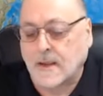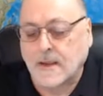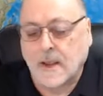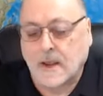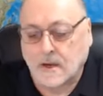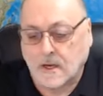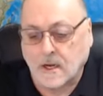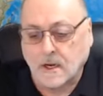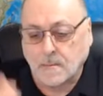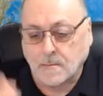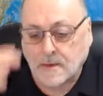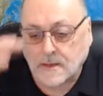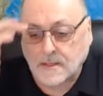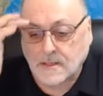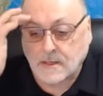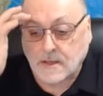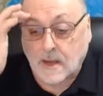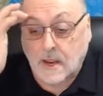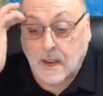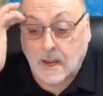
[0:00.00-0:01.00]
Now, hear me
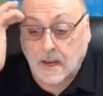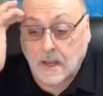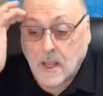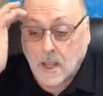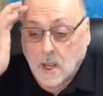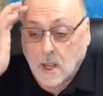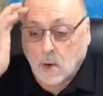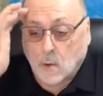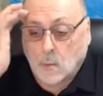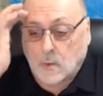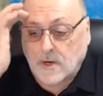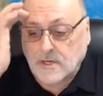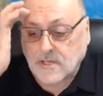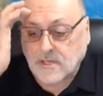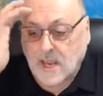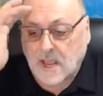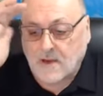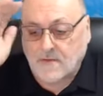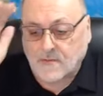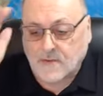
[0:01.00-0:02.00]
today which
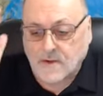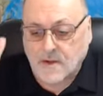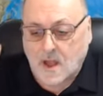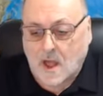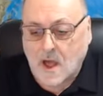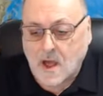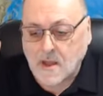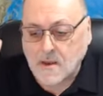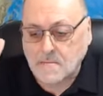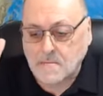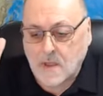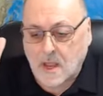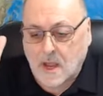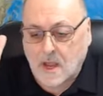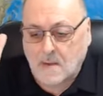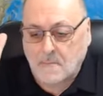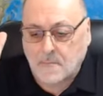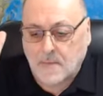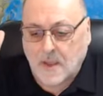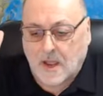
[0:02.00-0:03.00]
have not
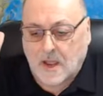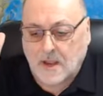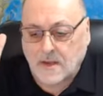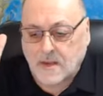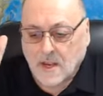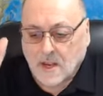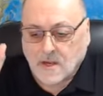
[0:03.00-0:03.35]
uh, uh,